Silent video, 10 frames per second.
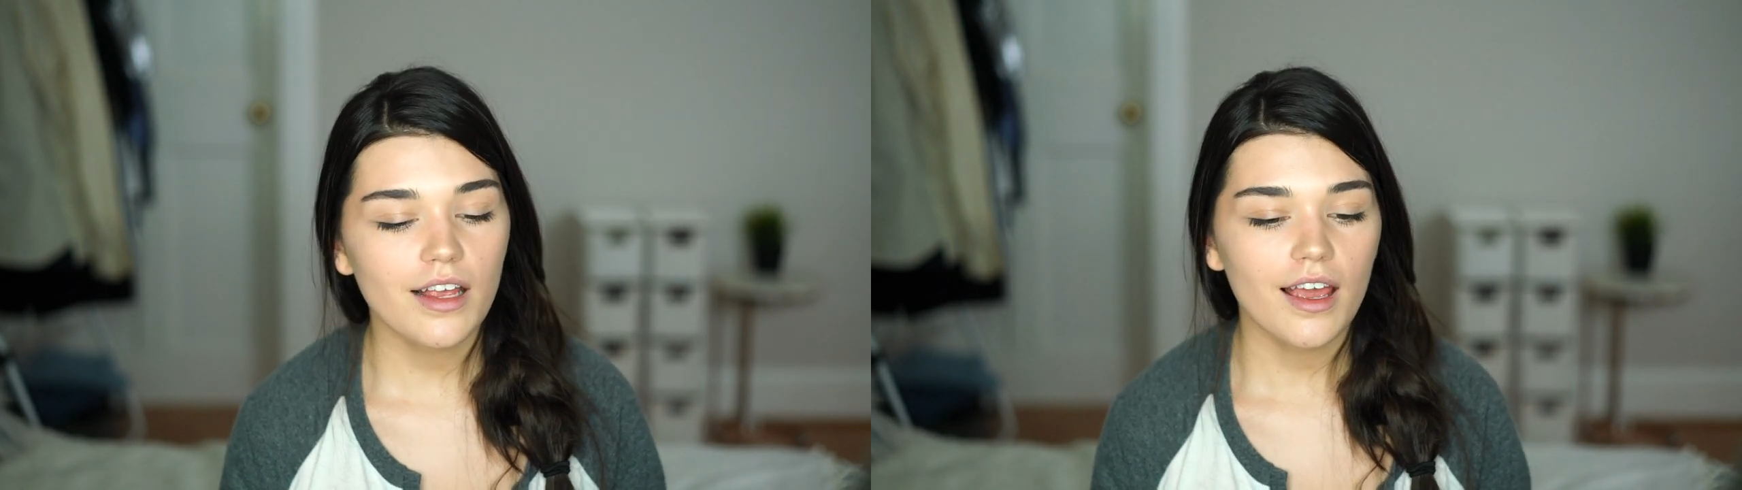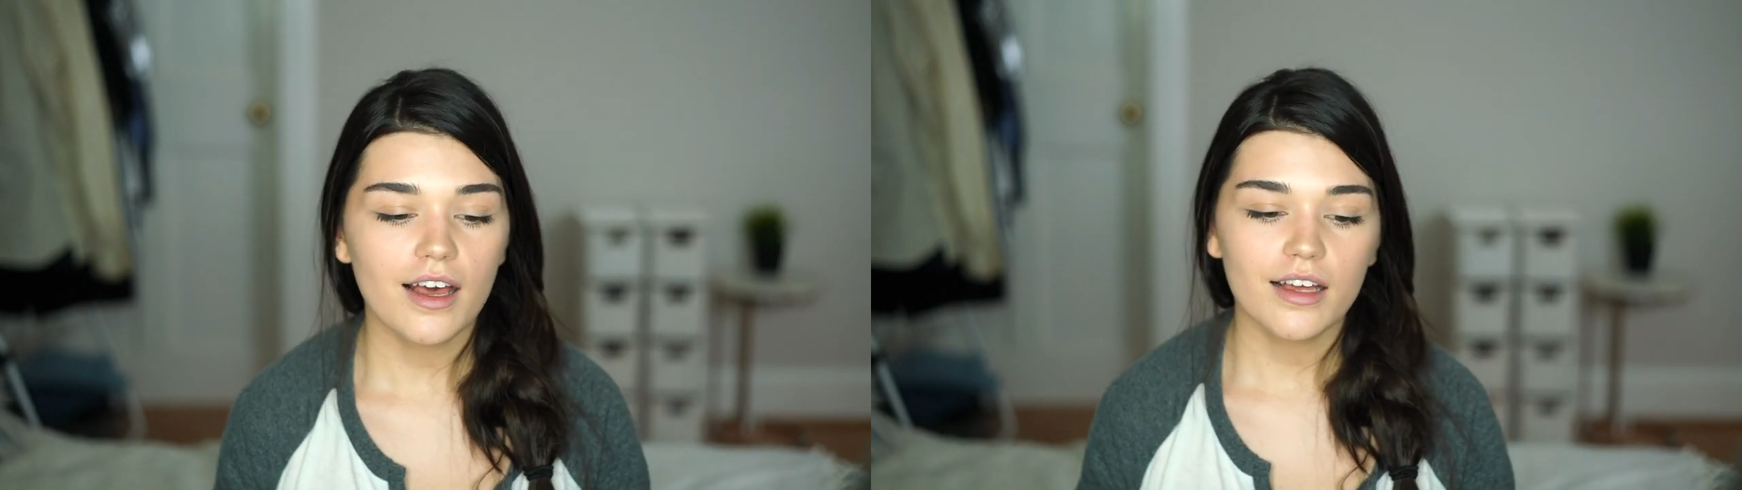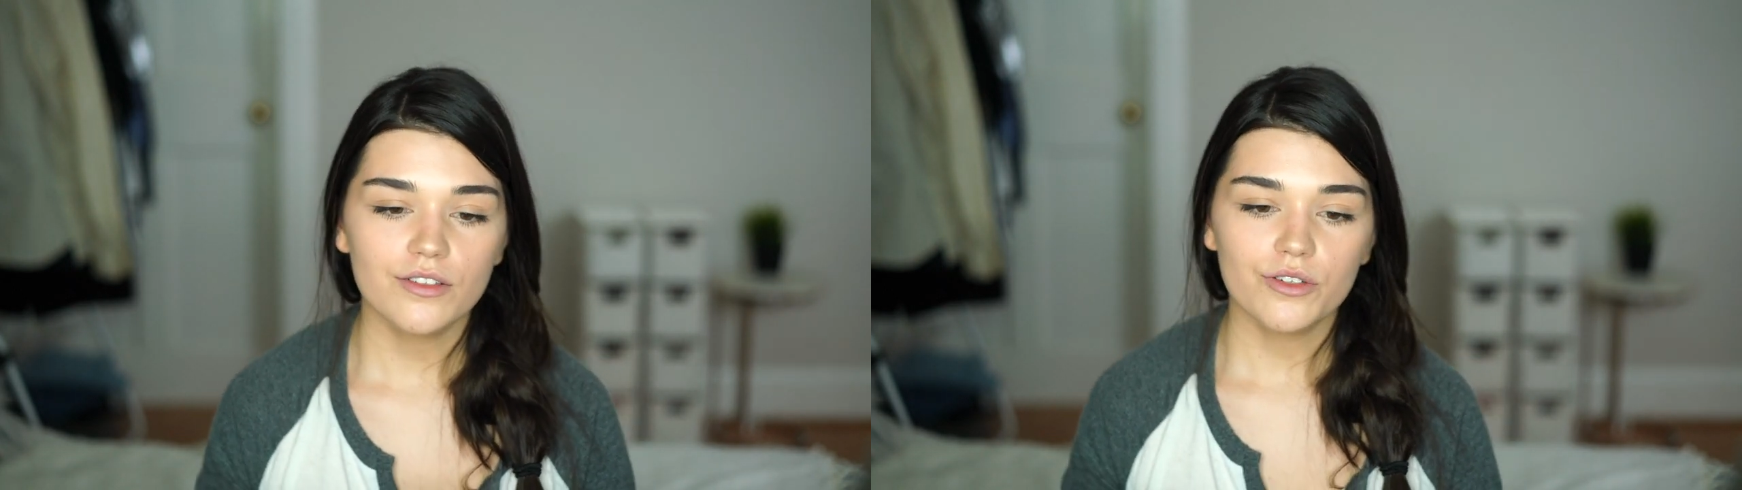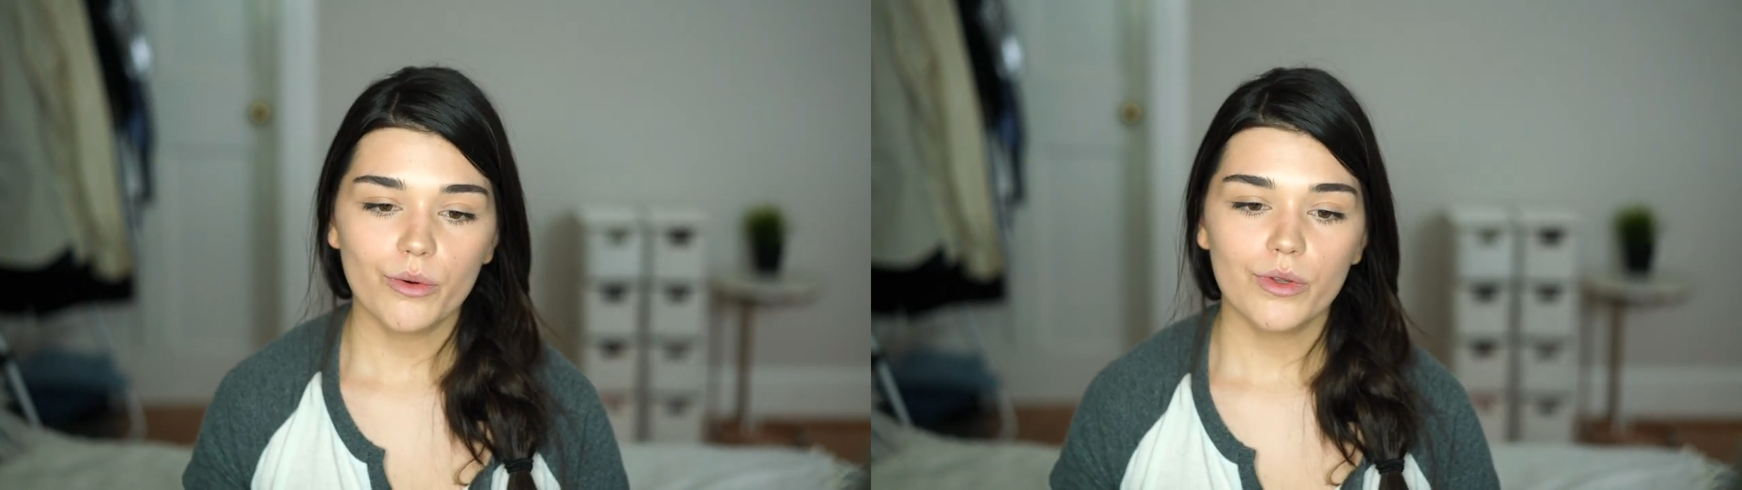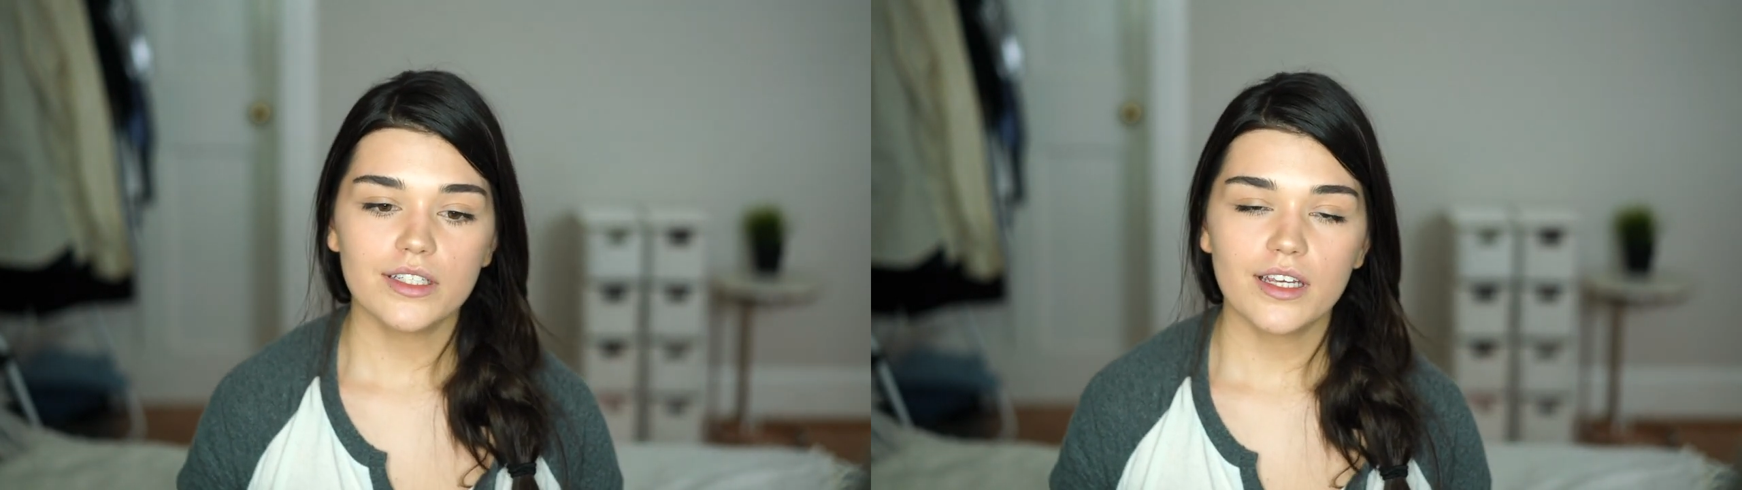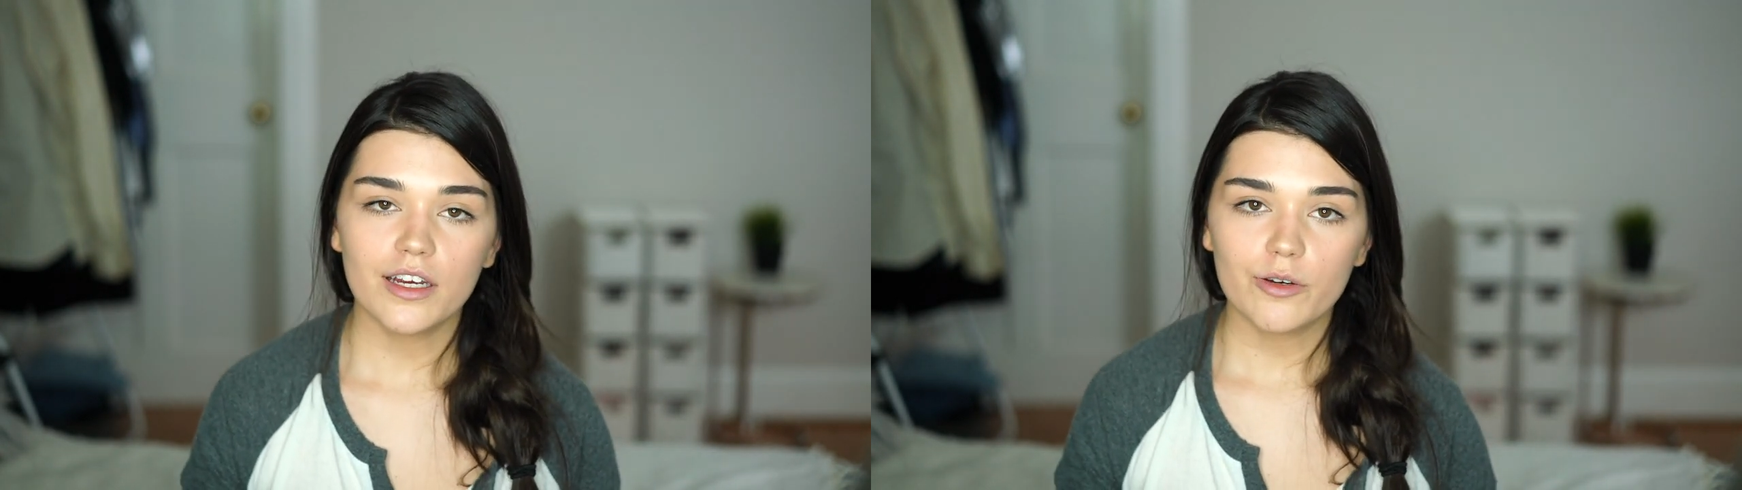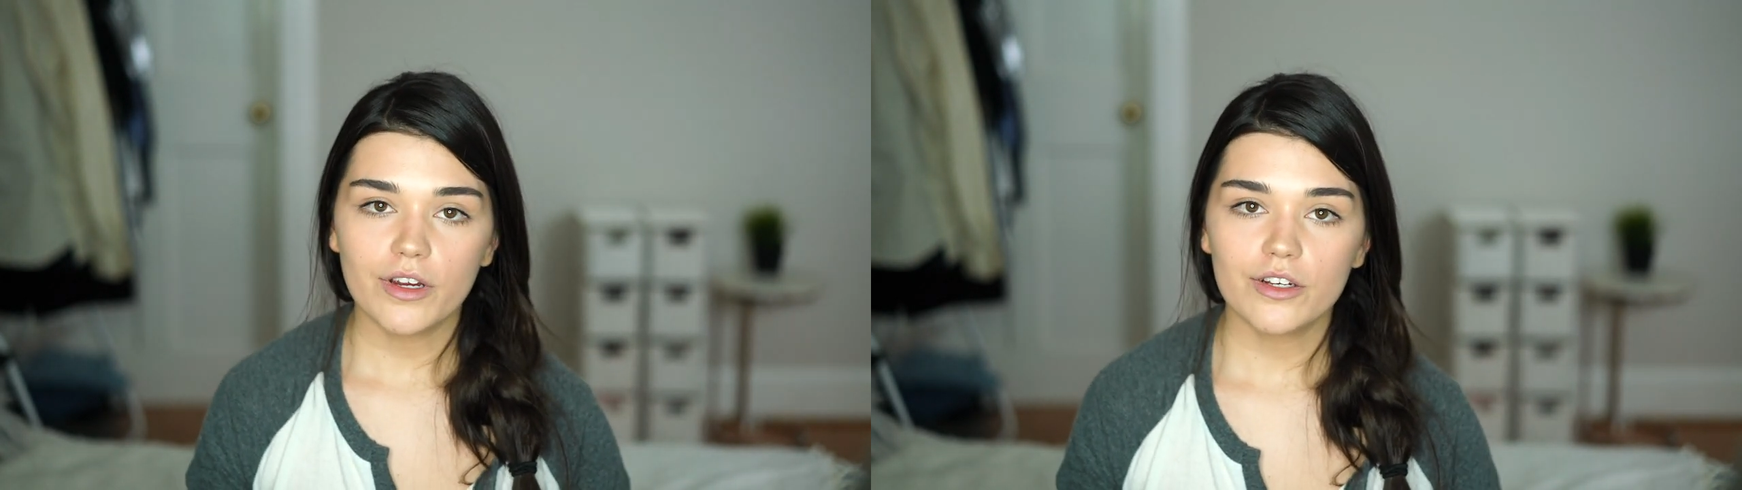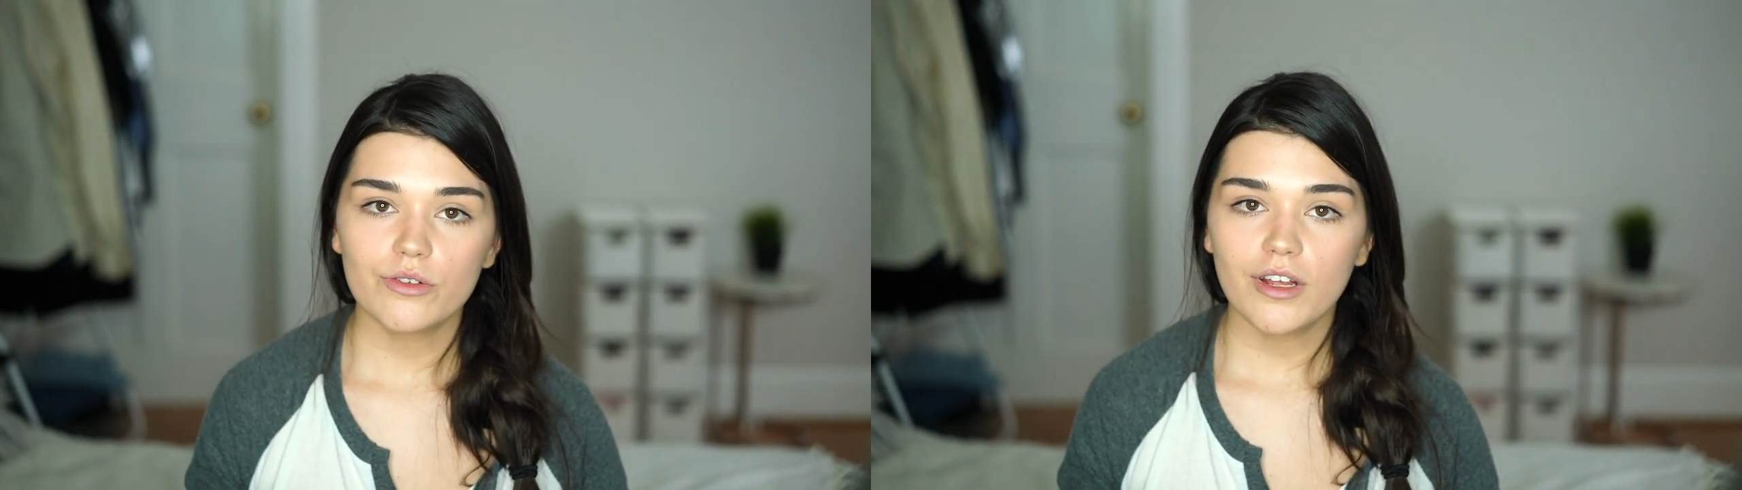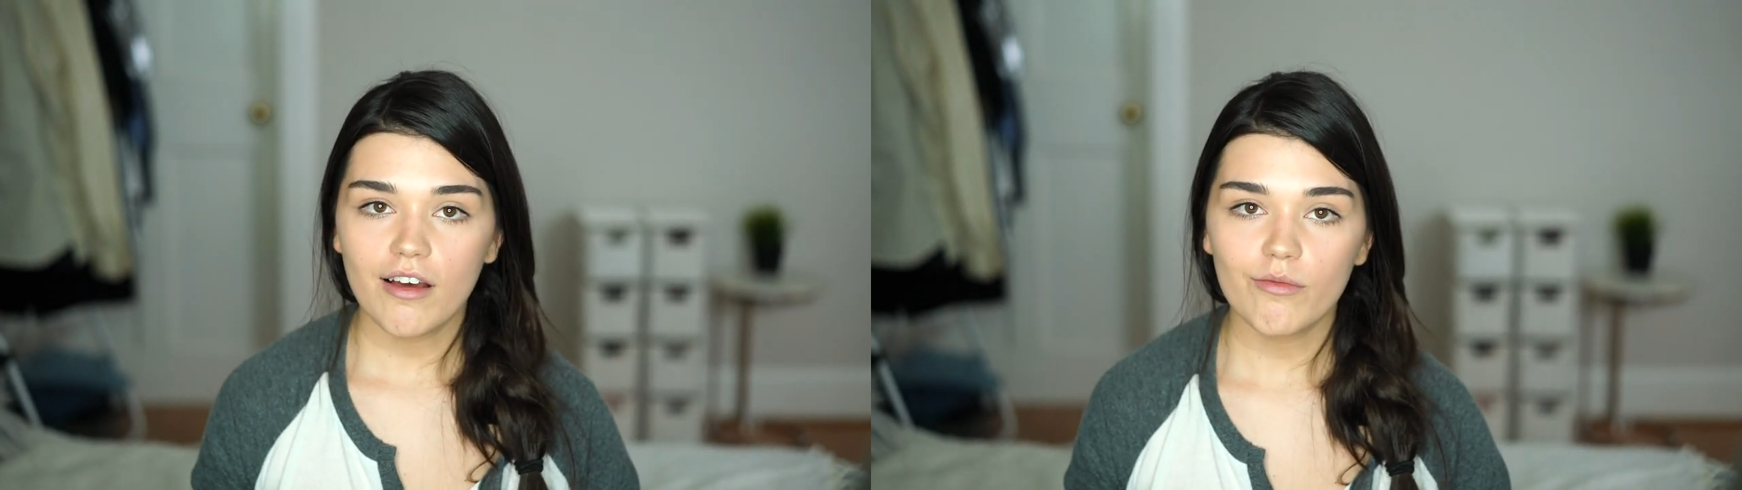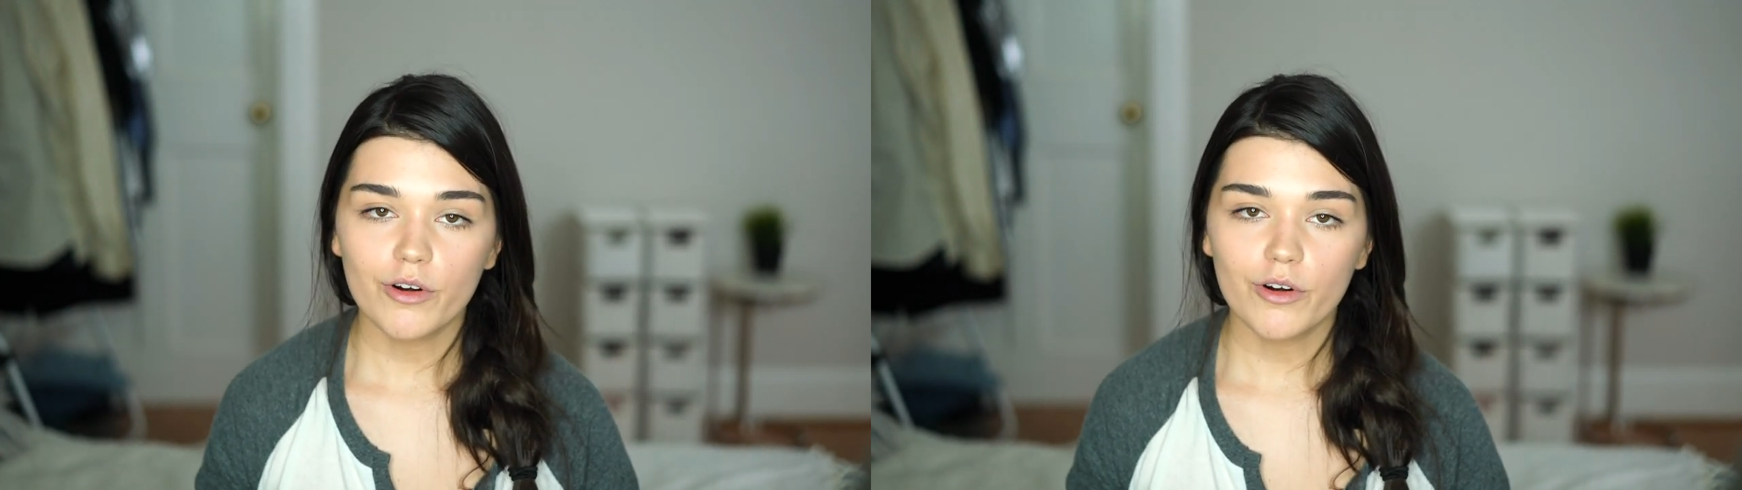and you know, that area should have